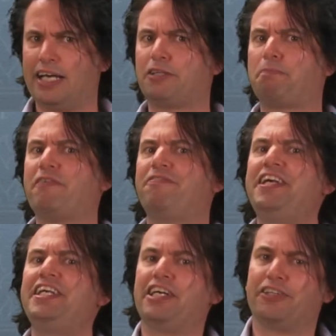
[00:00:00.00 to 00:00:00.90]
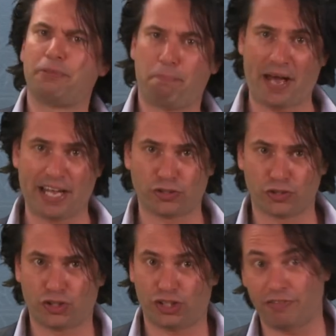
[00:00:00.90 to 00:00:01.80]
As the PV yield depends
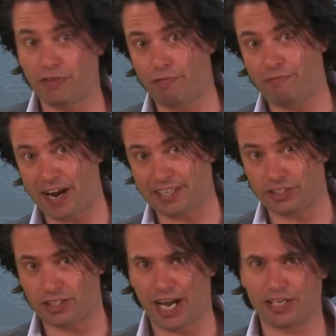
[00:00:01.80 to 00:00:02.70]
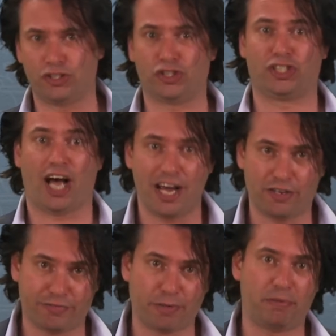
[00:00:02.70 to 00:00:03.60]
on several factors like the
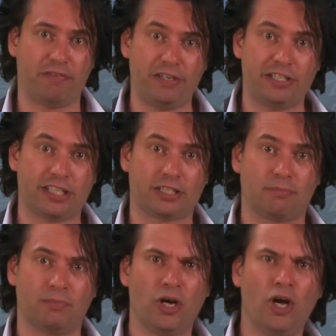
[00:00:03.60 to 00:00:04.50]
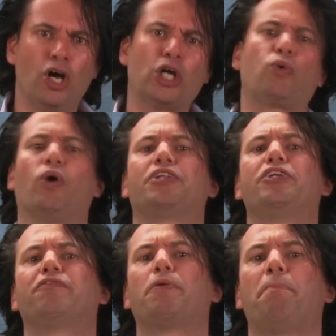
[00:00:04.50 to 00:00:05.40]
site of the PV system,
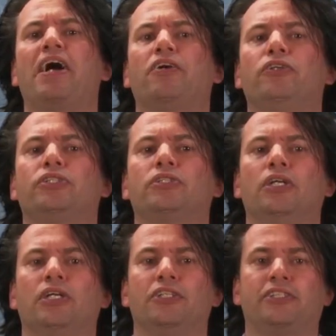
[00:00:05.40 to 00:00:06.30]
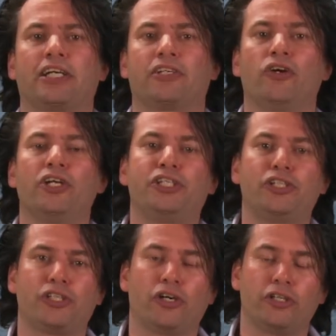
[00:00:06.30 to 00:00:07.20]
quality of the panels, the
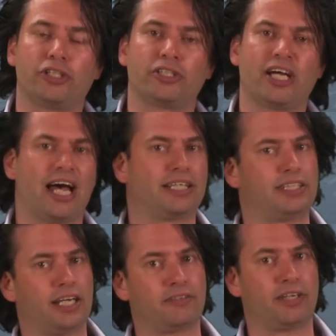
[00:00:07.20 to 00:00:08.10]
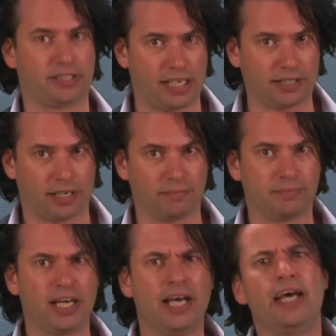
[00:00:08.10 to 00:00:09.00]
technology choice, etc. etc.
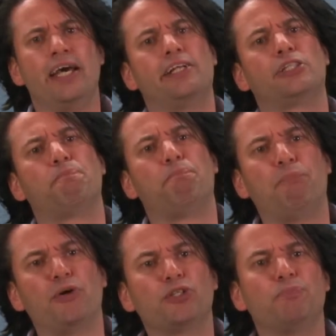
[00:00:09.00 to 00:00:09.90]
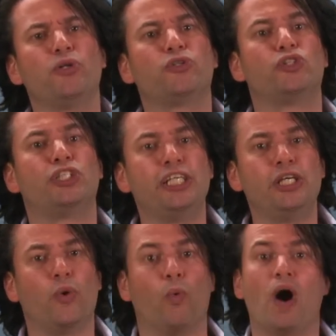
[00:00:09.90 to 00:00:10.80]
It is possible to
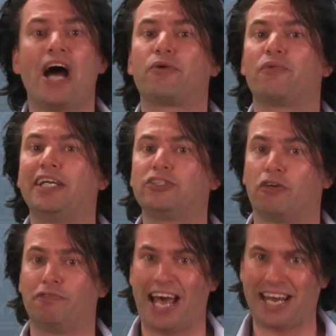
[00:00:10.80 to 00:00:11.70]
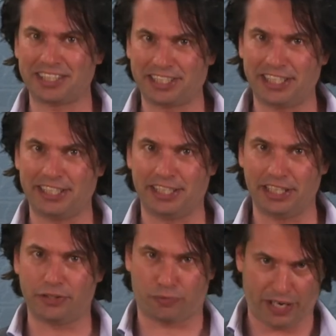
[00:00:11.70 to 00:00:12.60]
see a wide range of energy
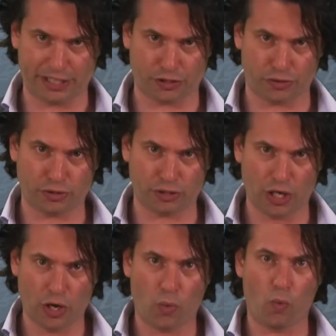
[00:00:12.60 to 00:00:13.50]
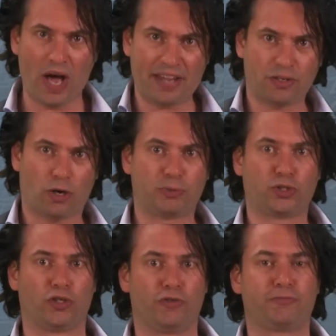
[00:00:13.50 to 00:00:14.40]
yield ratios when
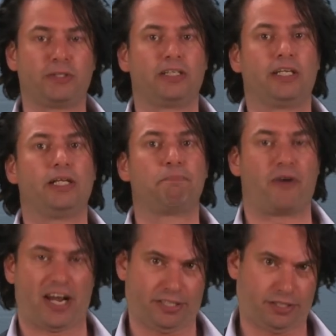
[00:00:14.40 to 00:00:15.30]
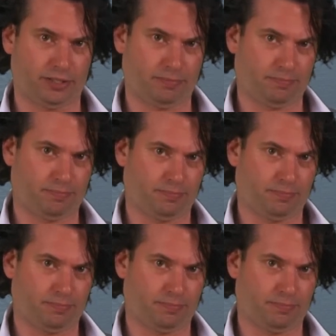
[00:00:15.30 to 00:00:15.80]
observed in practice.